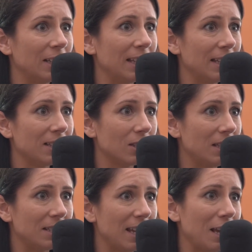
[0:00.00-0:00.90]
kids
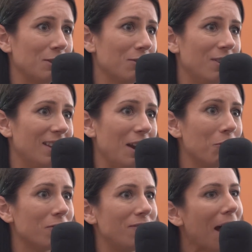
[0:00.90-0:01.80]
these days are they
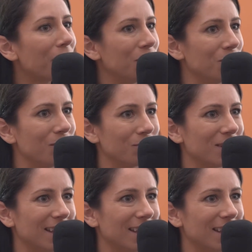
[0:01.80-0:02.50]
don't value those